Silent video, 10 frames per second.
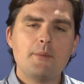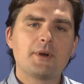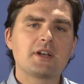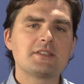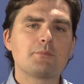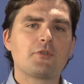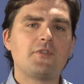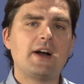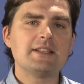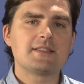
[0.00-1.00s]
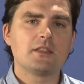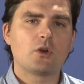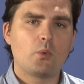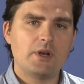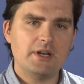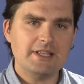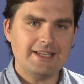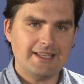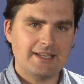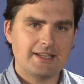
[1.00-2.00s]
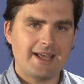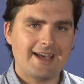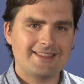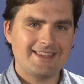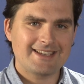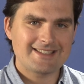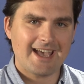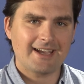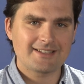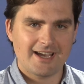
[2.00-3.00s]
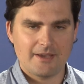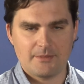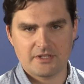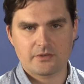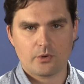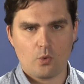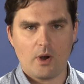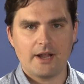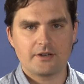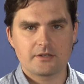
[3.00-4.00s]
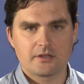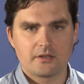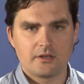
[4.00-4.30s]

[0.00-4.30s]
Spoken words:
because it provides the liquidity needed at the exact time it's required.